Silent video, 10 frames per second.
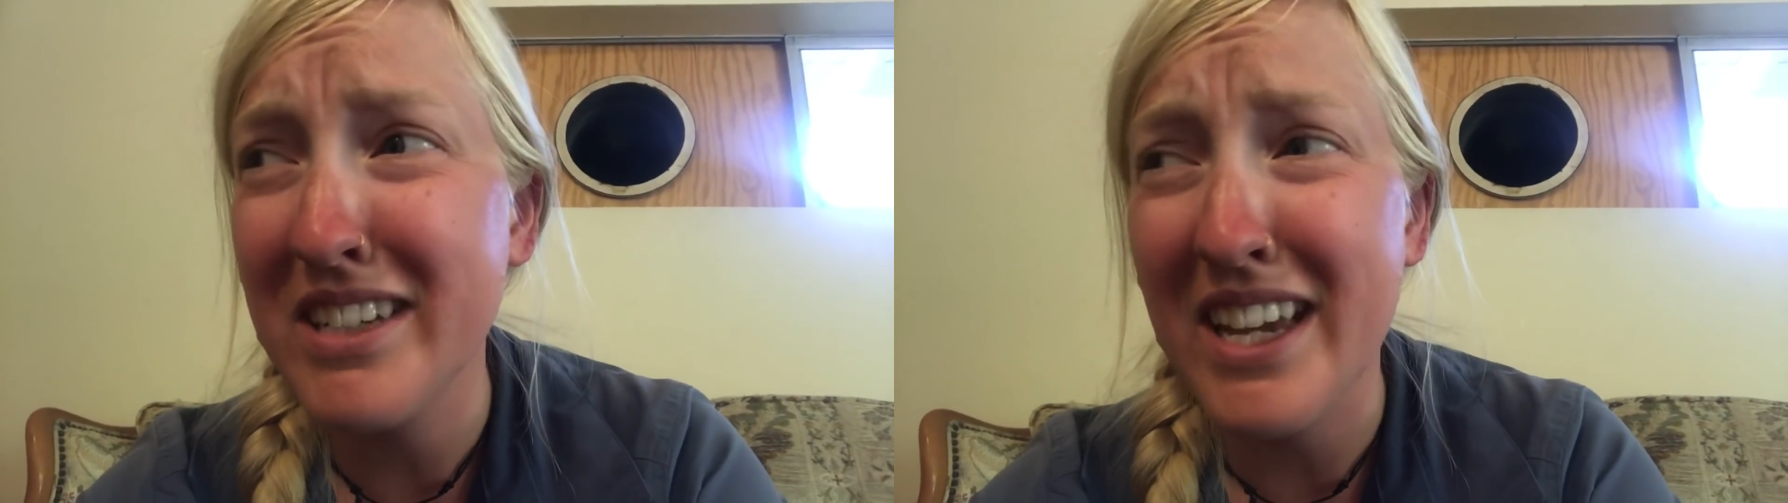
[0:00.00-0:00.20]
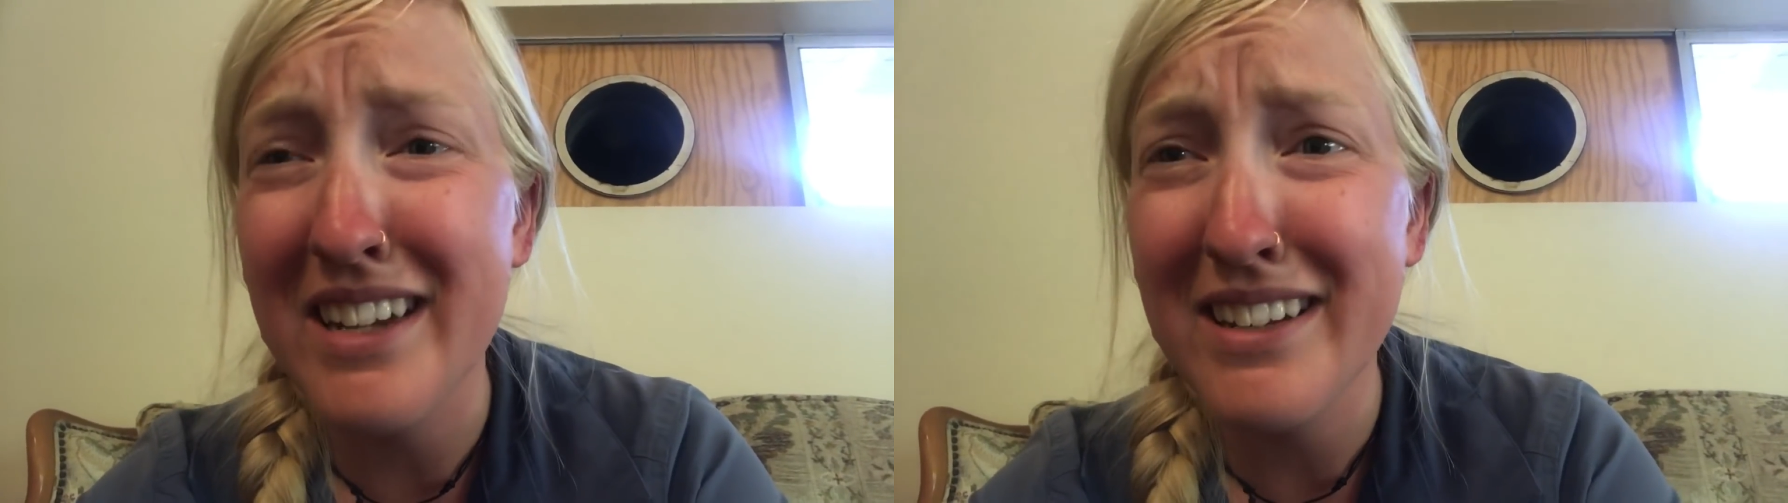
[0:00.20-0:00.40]

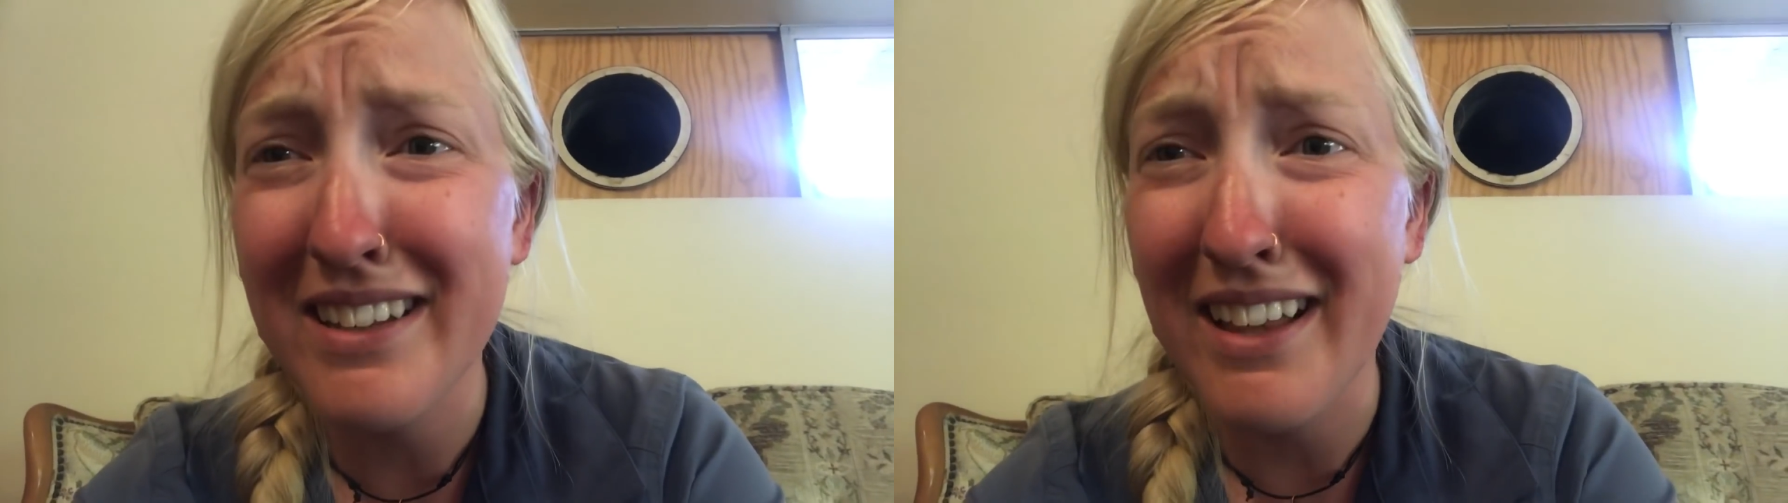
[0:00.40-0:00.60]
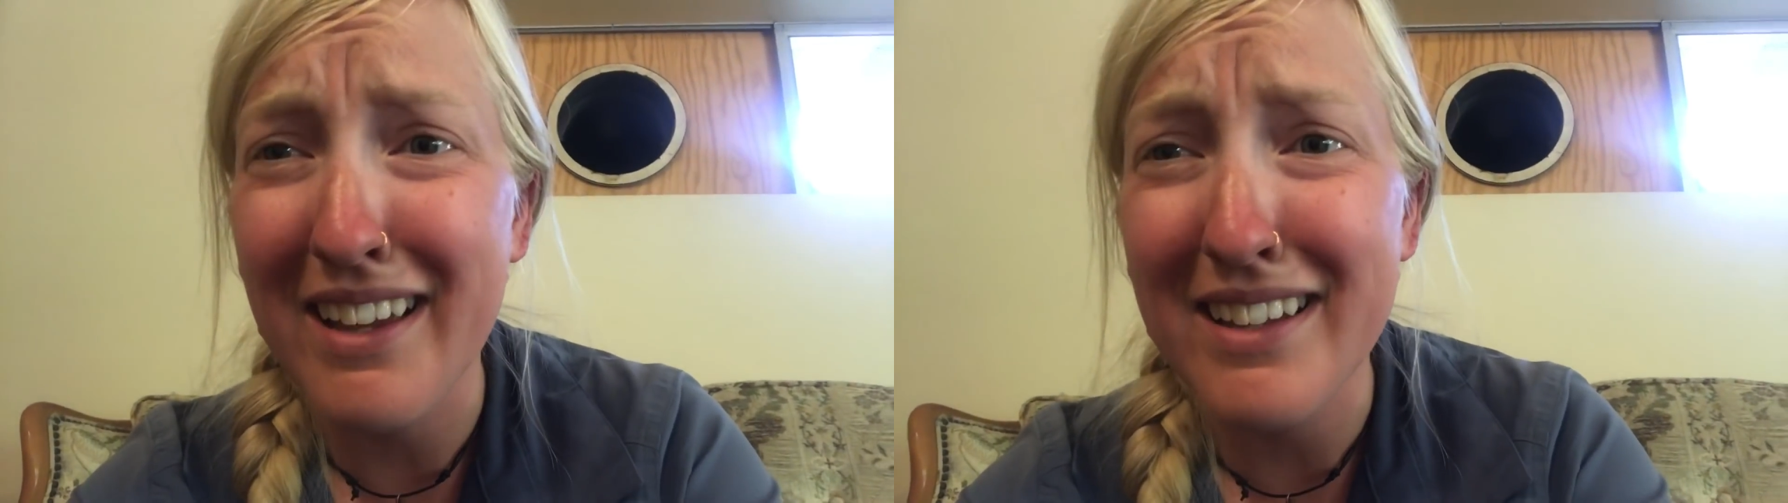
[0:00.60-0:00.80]

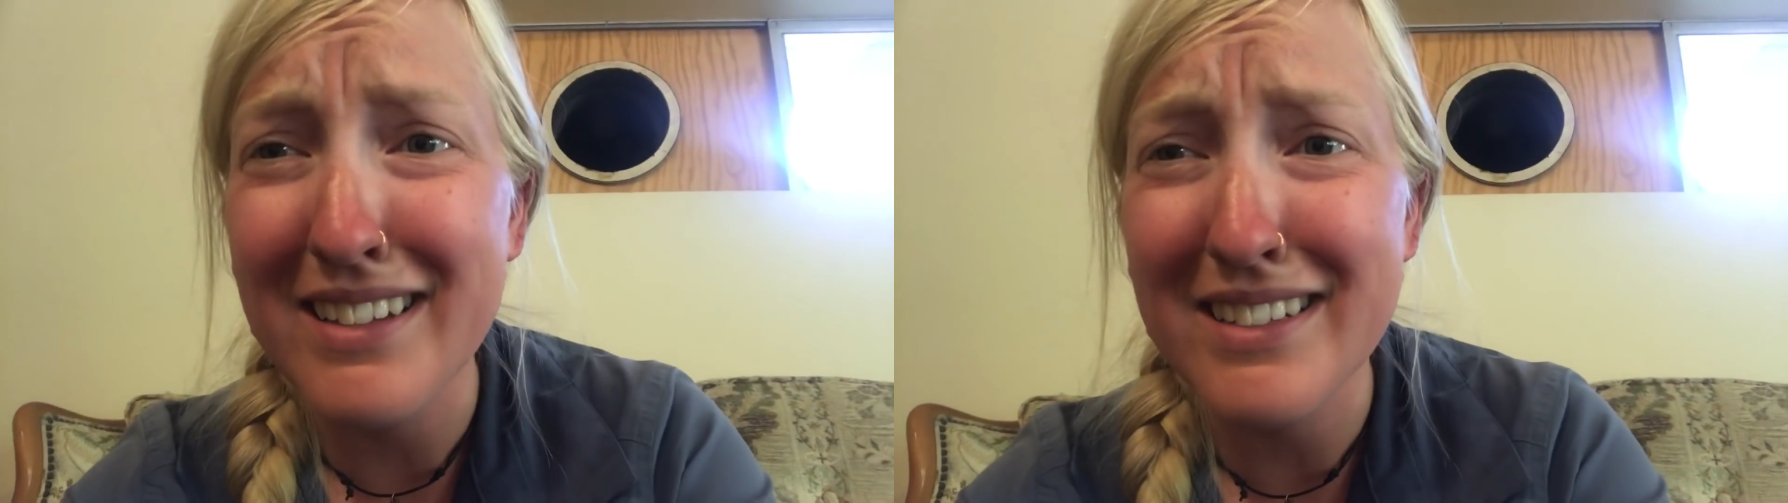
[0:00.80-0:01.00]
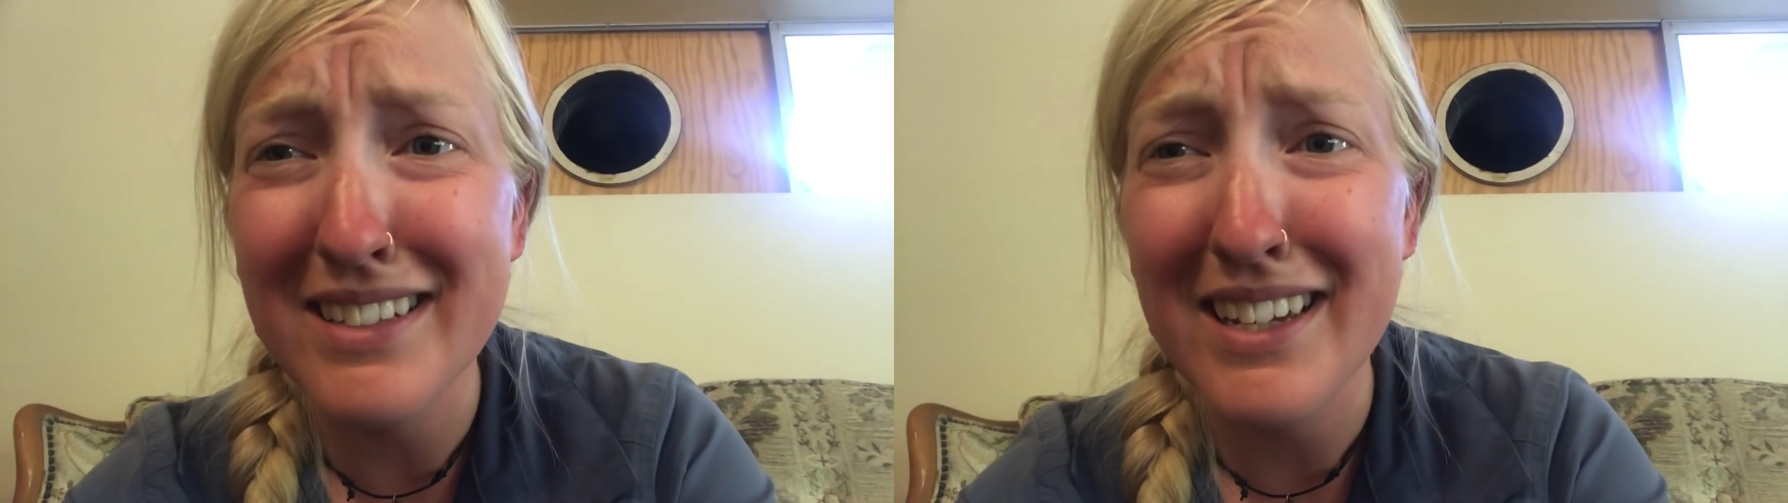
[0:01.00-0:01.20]

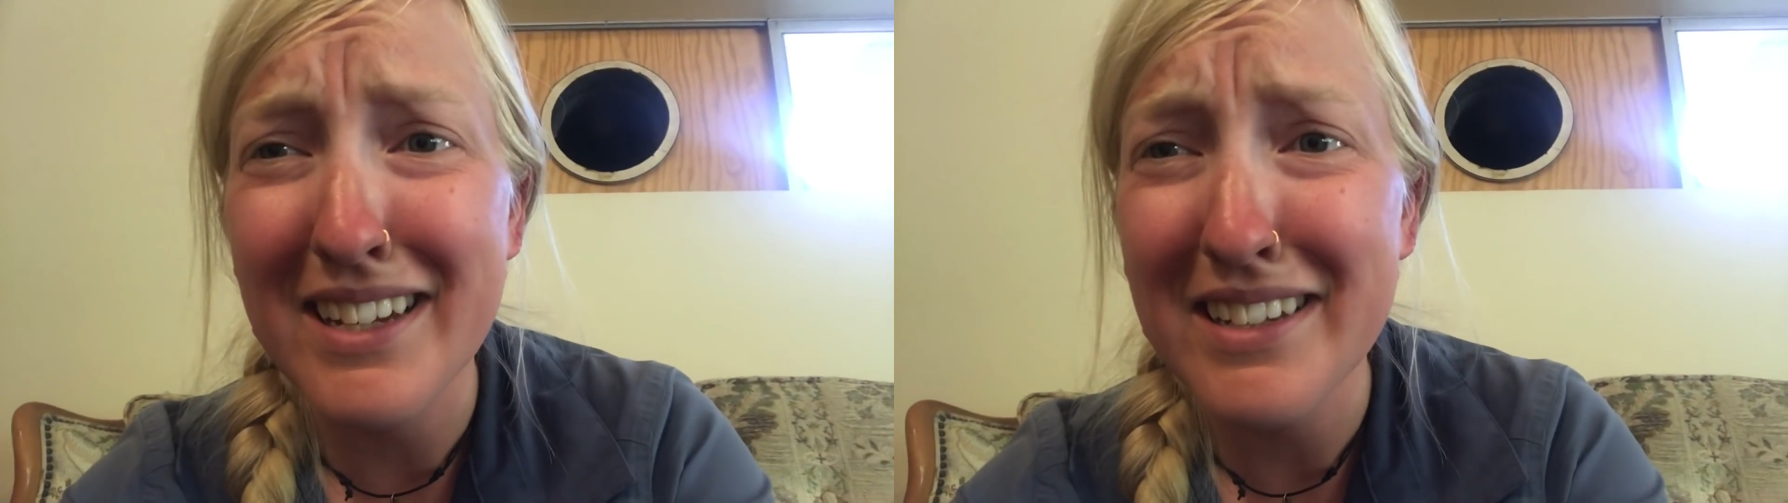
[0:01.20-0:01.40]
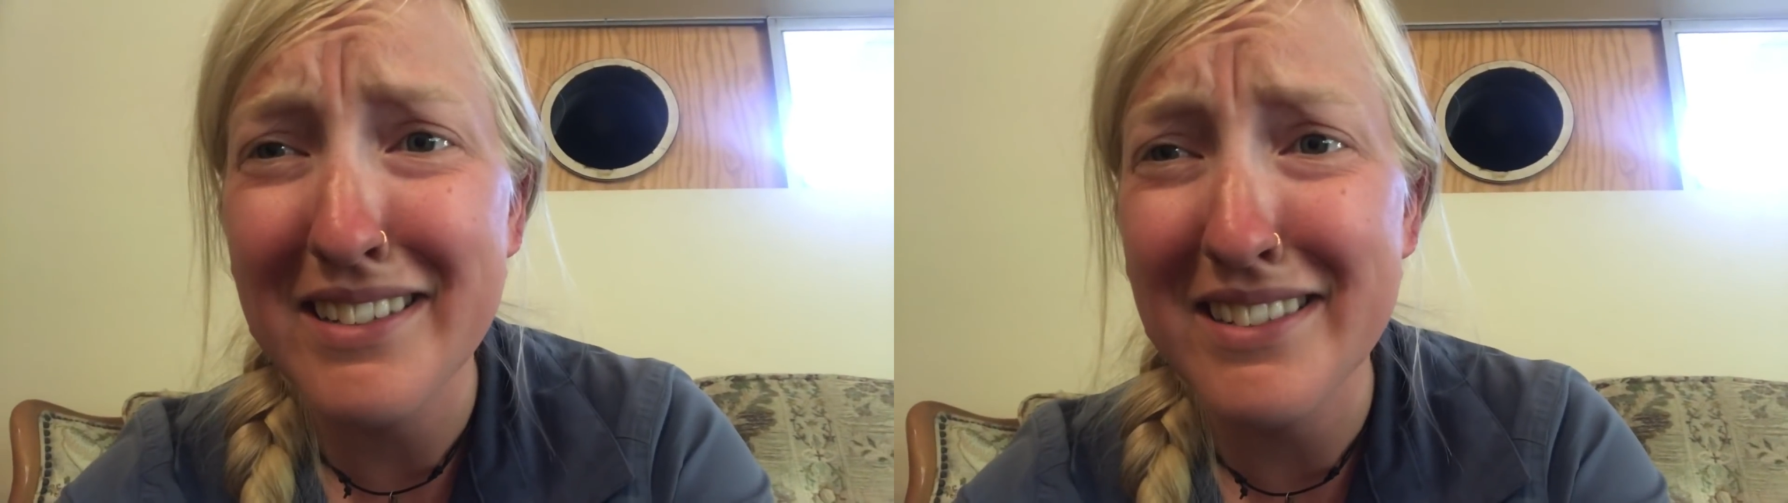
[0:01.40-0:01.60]
Candyland
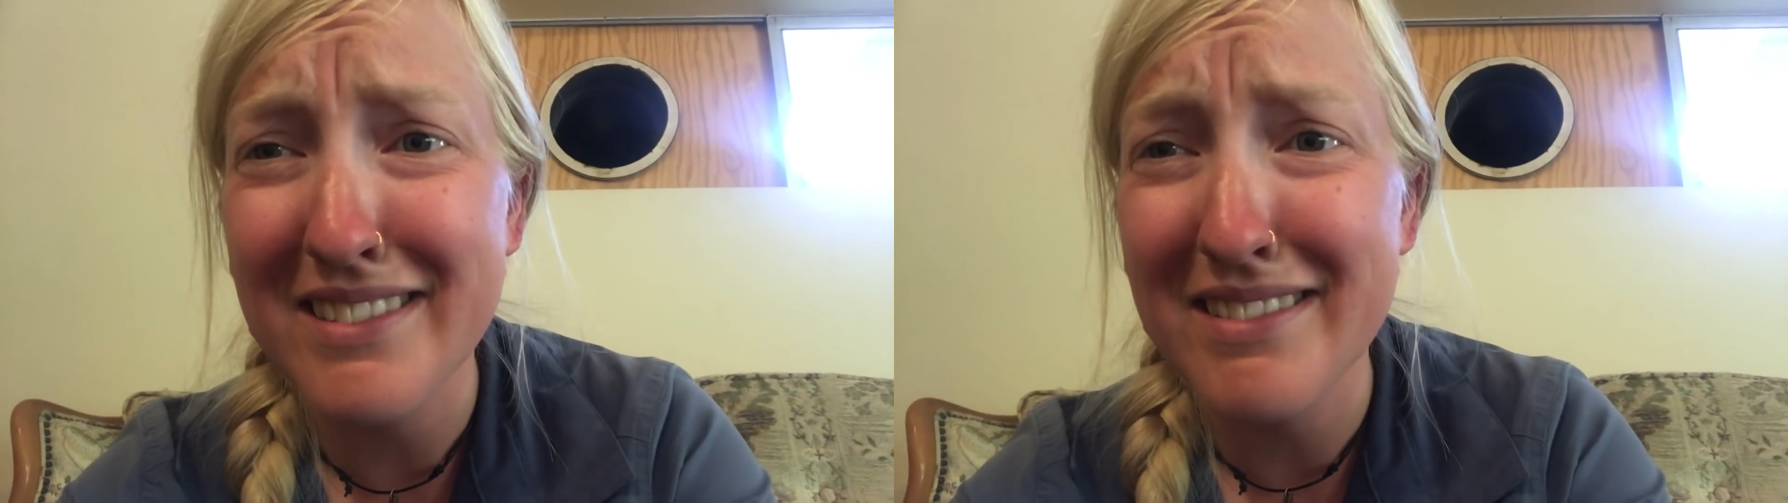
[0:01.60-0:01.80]
kind of